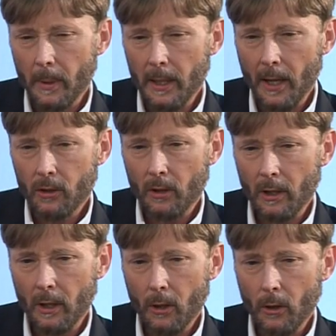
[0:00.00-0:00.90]
but yet it's
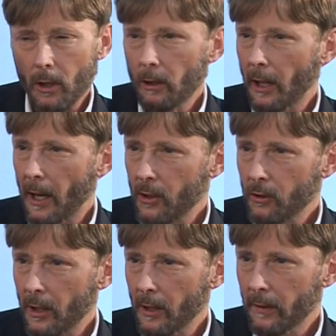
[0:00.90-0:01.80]
an
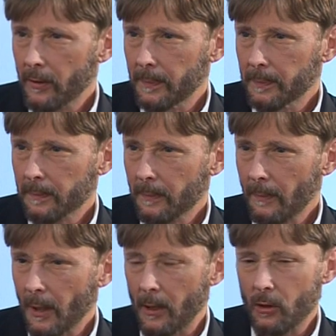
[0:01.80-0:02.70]
underutilized gift.
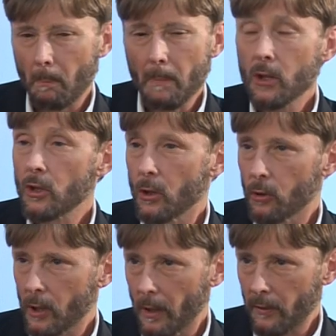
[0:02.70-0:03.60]
And it's a
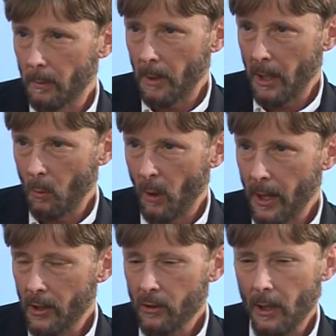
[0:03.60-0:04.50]
misused gift in many
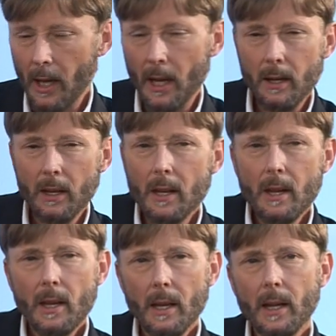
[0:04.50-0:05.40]
ways. And
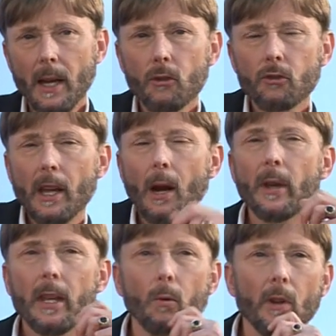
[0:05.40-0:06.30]
I don't see how we
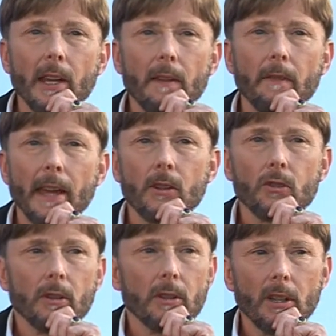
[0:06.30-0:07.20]
can really advance
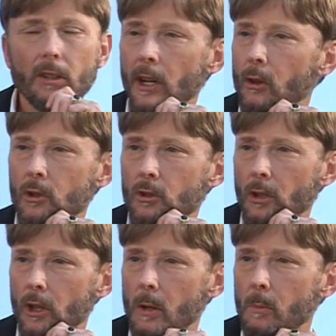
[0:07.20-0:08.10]
the intelligence of
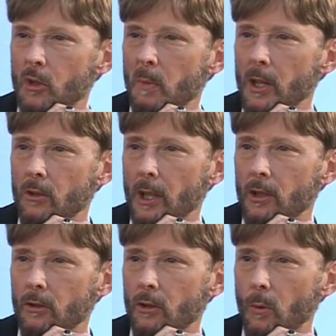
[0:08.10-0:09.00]
the human
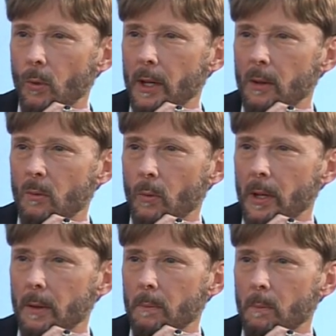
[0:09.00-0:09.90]
species until we,
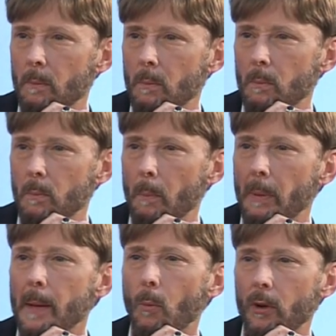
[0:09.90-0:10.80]
we
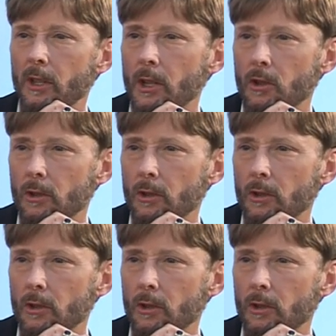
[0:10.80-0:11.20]
pay more attention